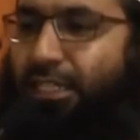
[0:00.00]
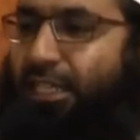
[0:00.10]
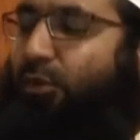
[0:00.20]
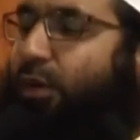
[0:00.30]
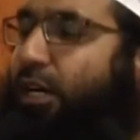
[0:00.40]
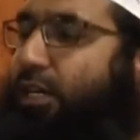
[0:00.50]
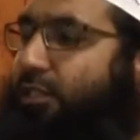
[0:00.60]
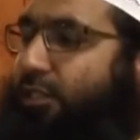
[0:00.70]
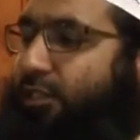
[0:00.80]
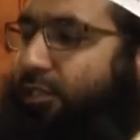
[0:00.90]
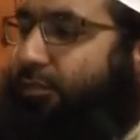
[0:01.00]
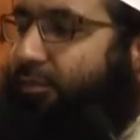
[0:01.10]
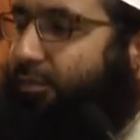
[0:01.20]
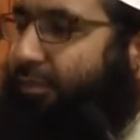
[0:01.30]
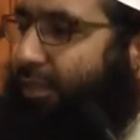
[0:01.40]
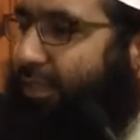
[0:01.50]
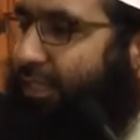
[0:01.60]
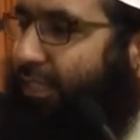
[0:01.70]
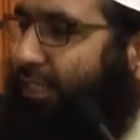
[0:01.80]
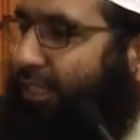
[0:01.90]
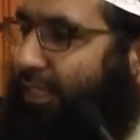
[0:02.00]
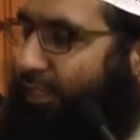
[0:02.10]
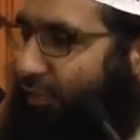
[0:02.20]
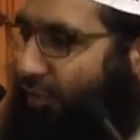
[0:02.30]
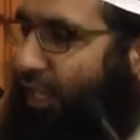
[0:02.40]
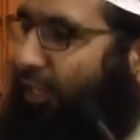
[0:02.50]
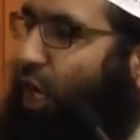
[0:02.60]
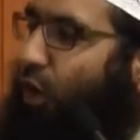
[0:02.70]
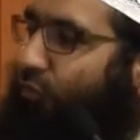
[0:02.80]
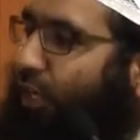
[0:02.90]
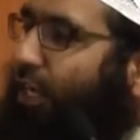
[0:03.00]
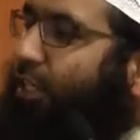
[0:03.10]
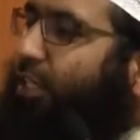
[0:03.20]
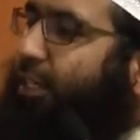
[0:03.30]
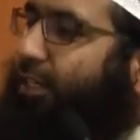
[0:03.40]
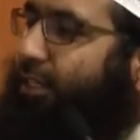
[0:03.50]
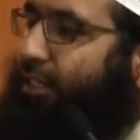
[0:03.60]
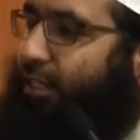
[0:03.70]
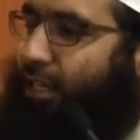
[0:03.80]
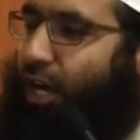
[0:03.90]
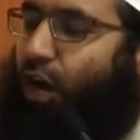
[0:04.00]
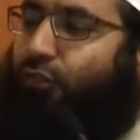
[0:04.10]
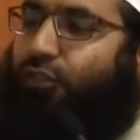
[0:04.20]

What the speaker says: he was the son of the uncle of